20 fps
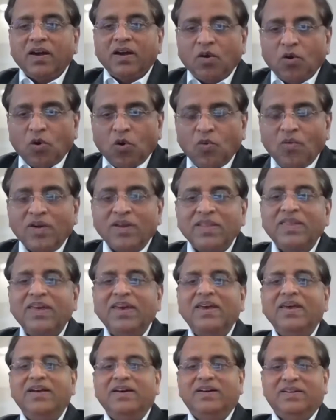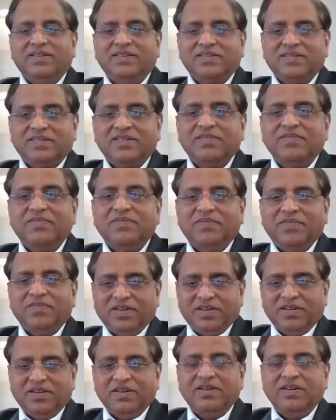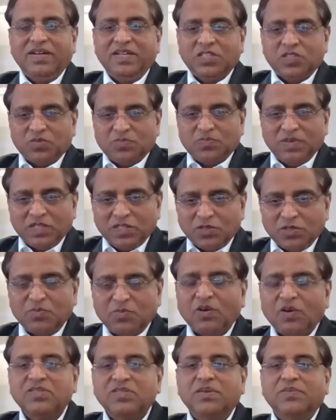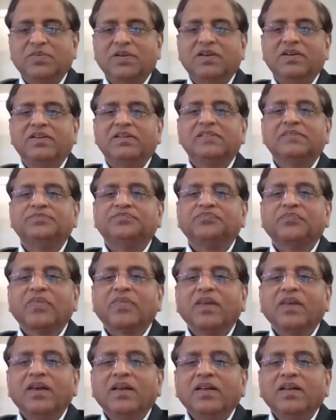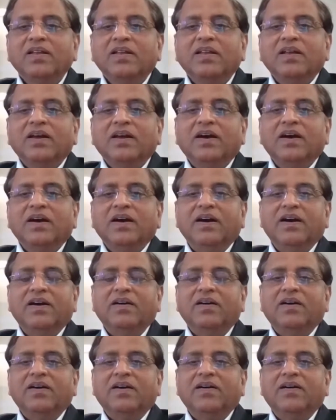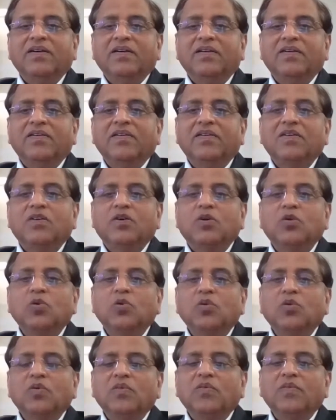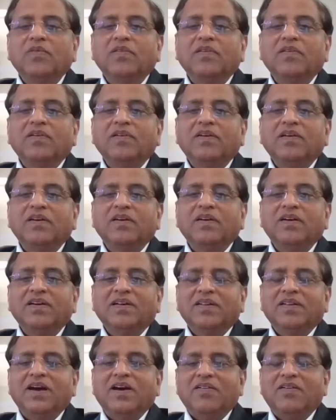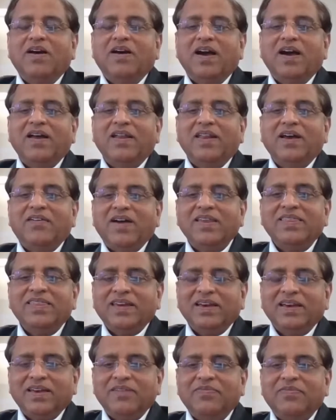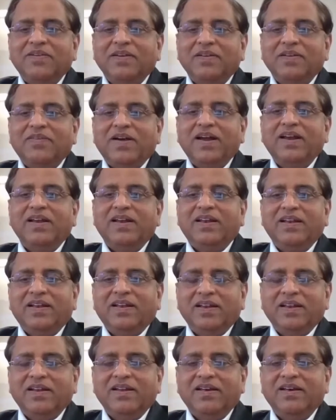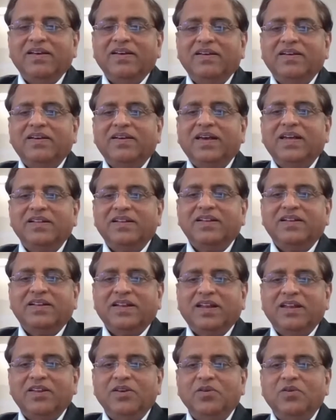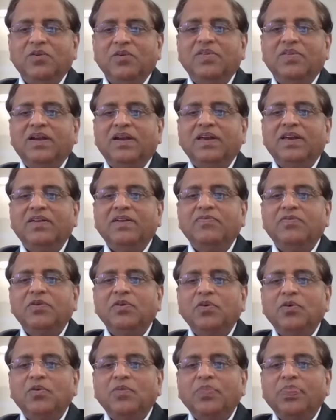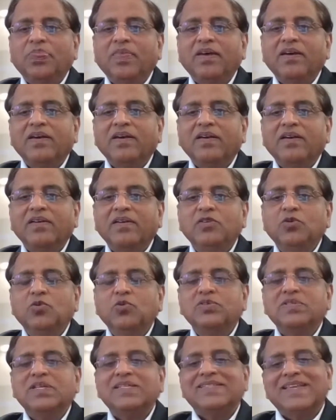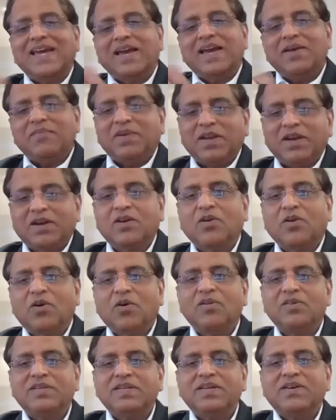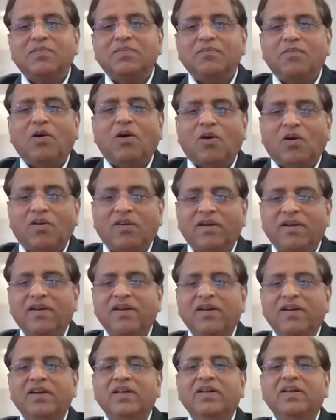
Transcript: Over the years, it's possible to now I think if I can tell you that if you use the same technology of bond